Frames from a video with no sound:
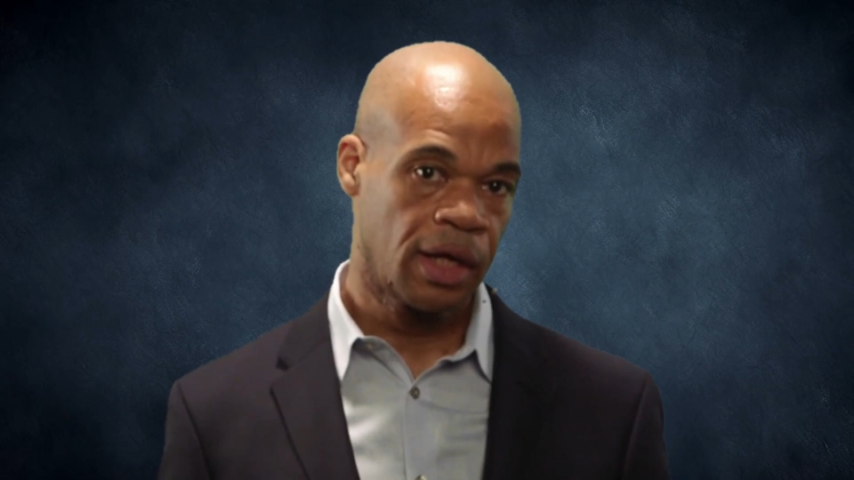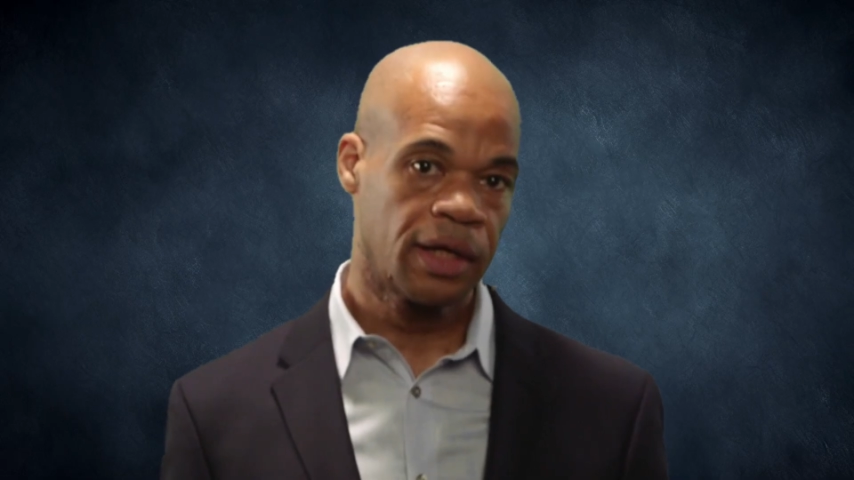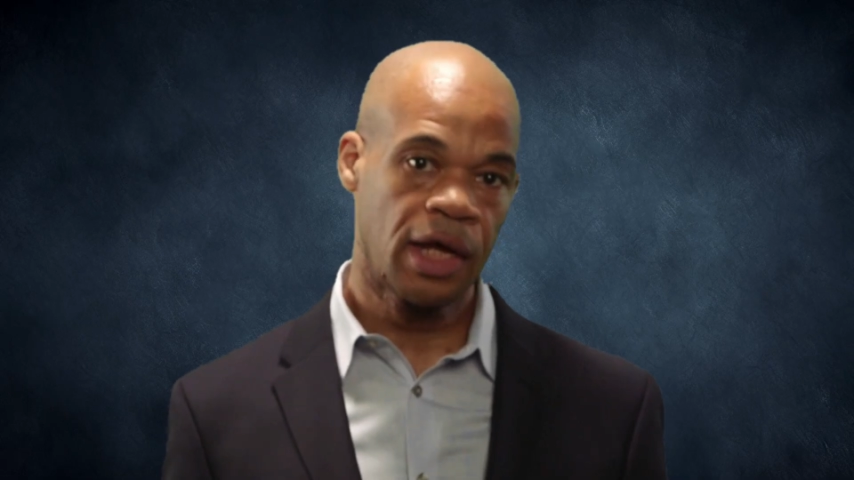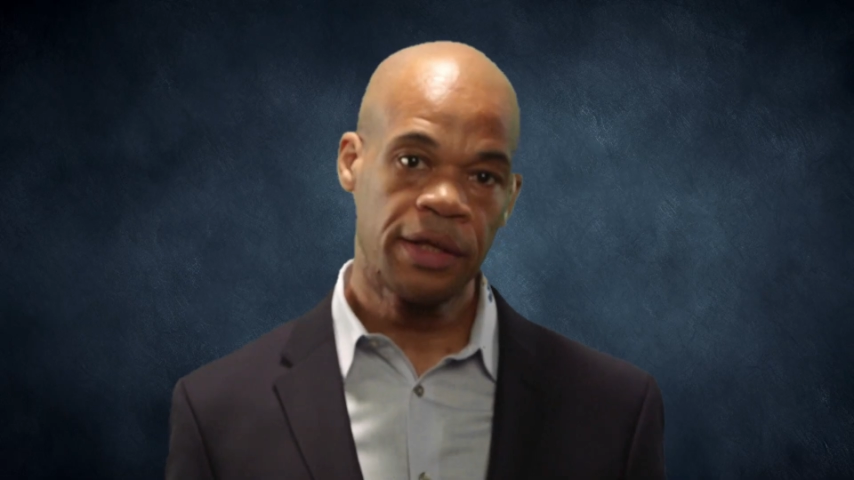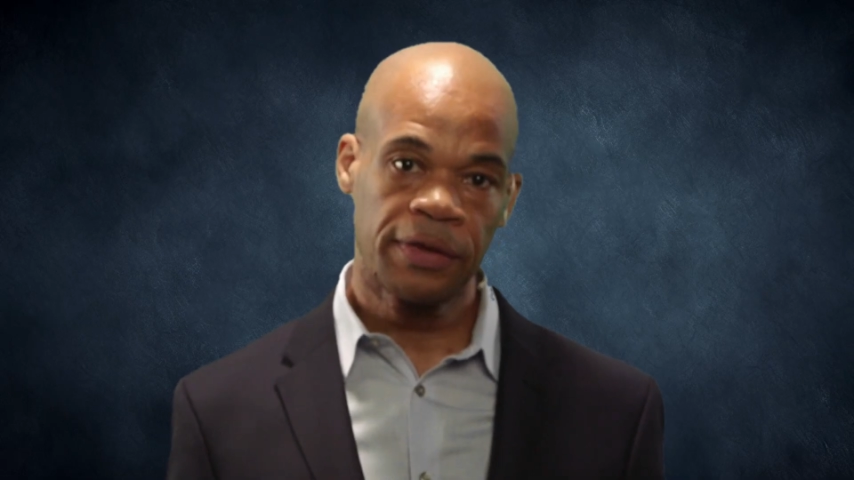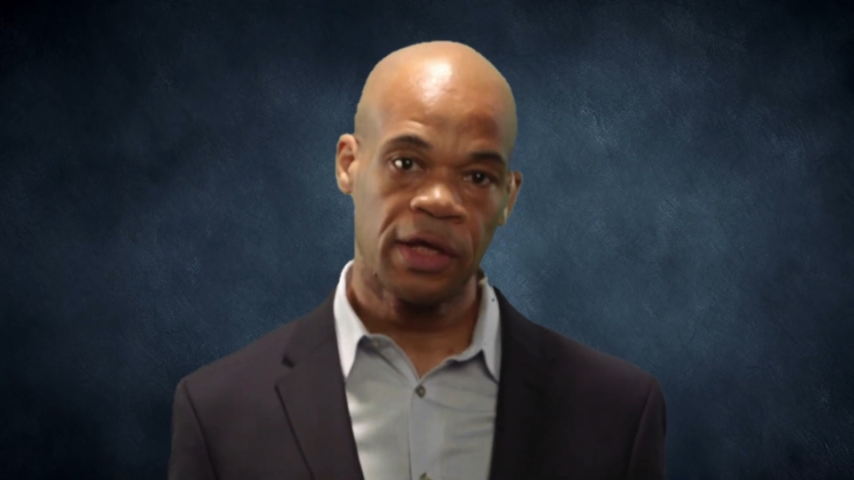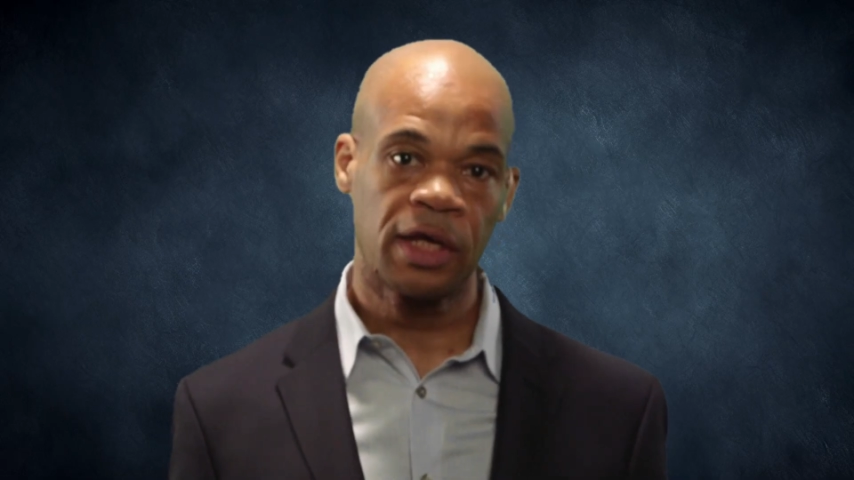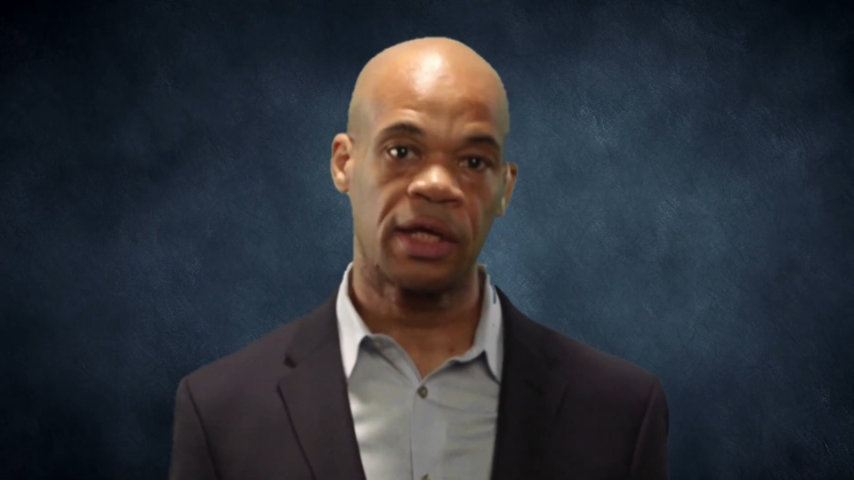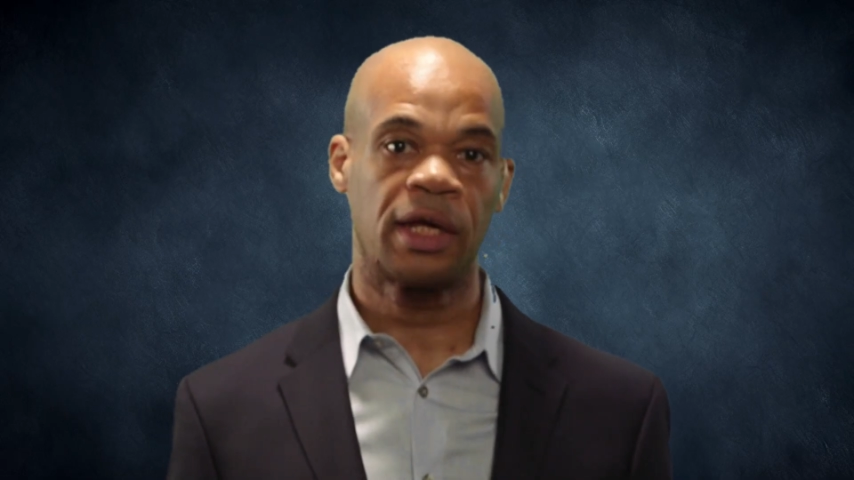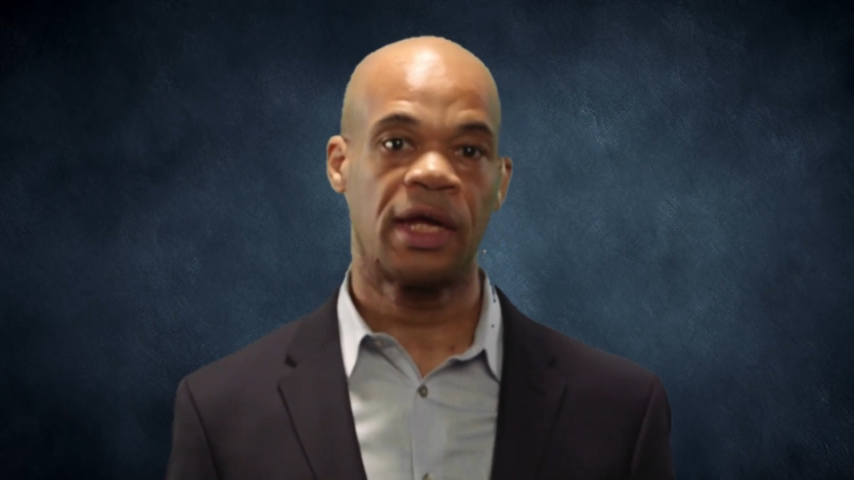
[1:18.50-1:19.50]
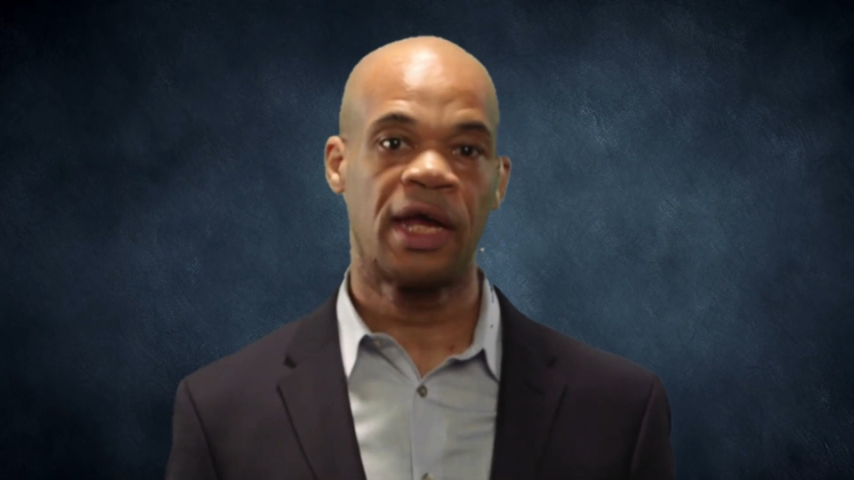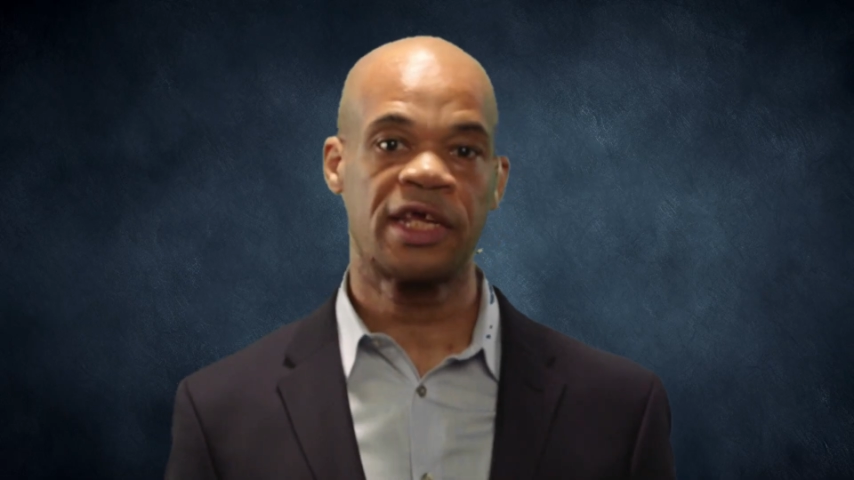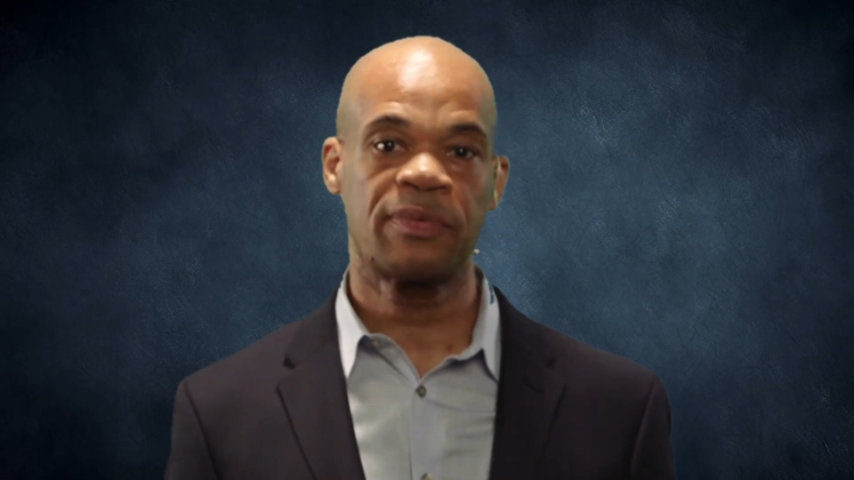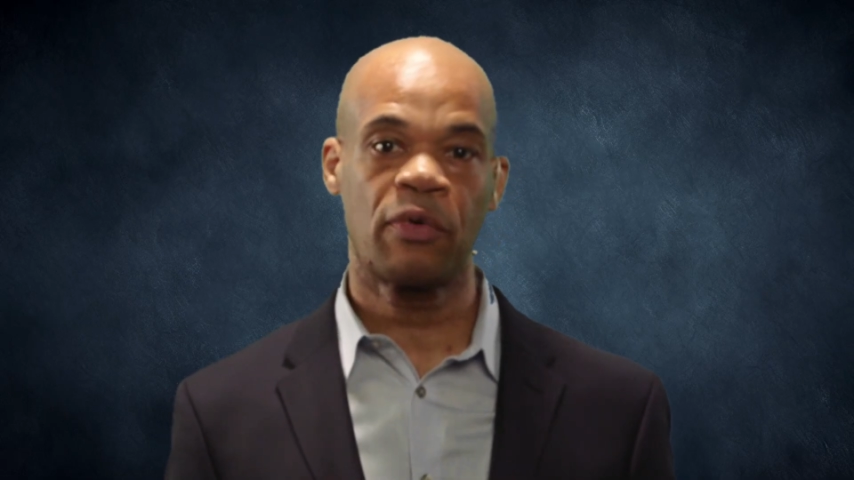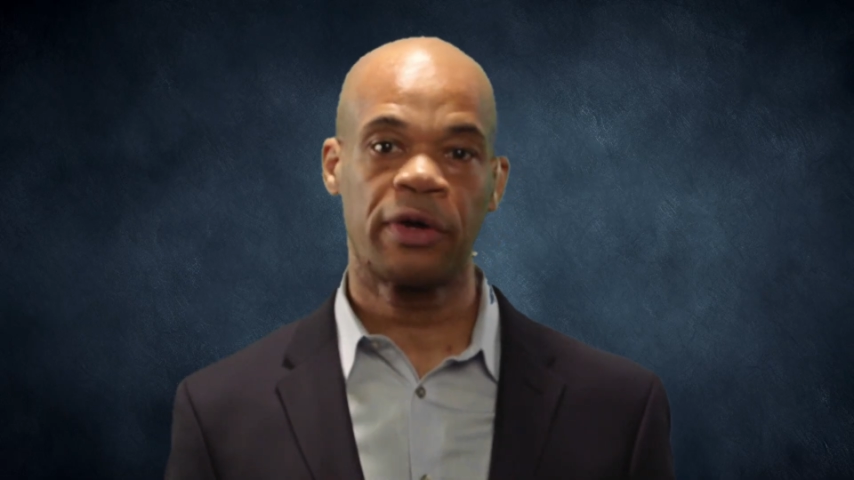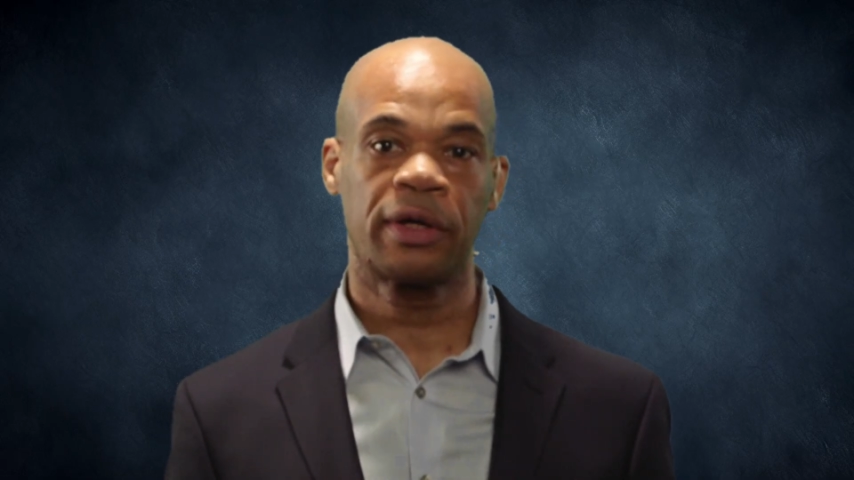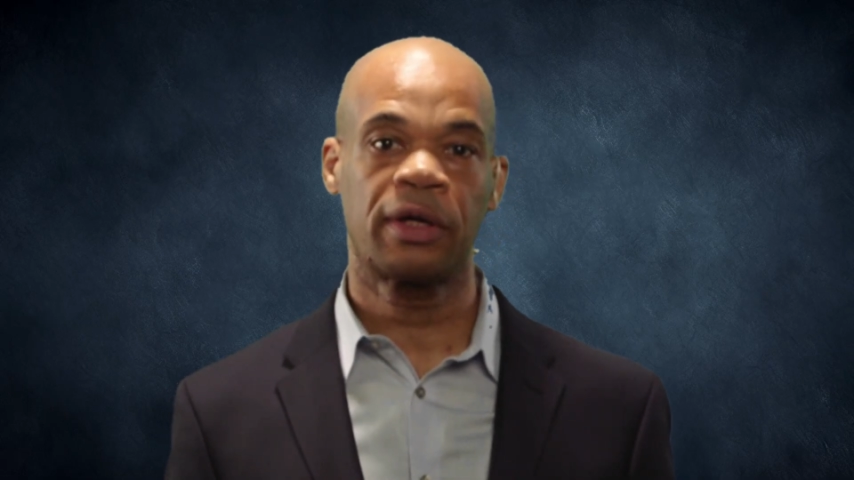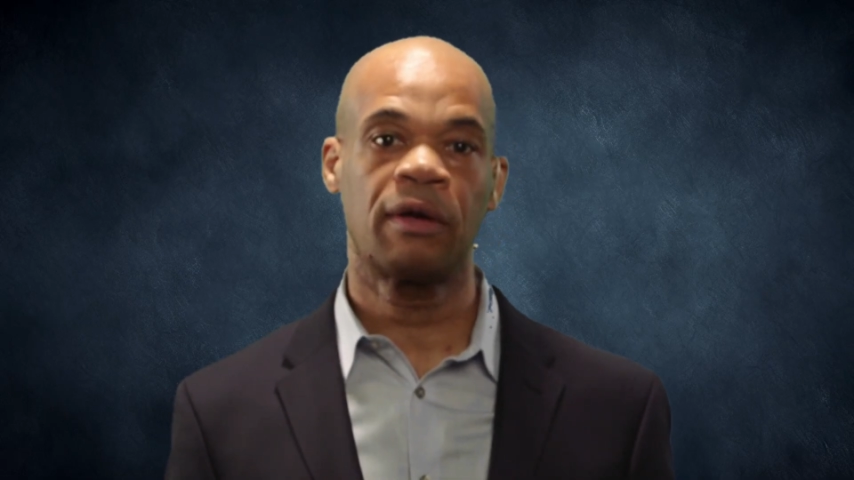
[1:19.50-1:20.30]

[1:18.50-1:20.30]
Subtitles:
They think export